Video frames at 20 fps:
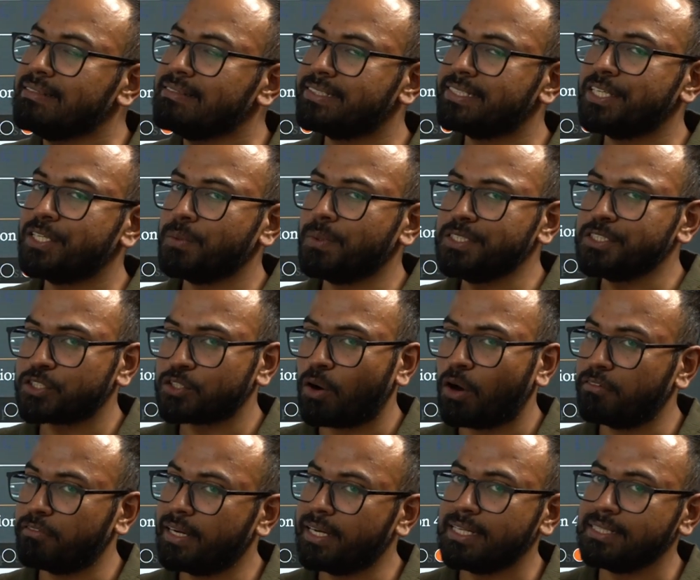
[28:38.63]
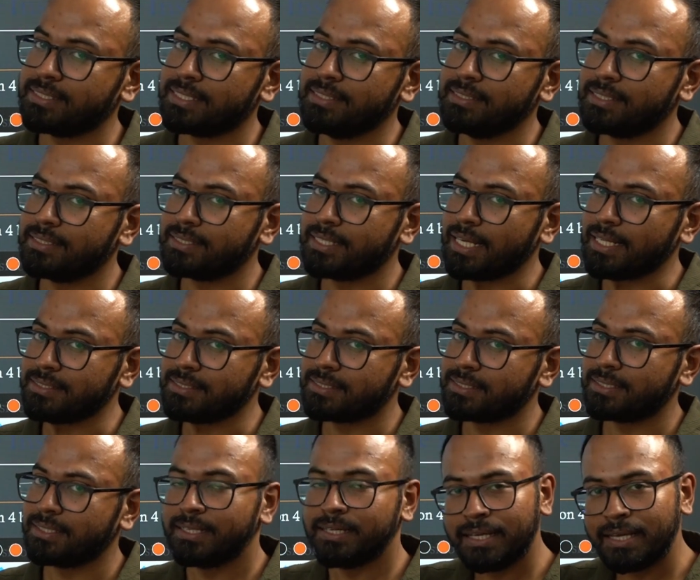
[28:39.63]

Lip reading: sequence already synthesized.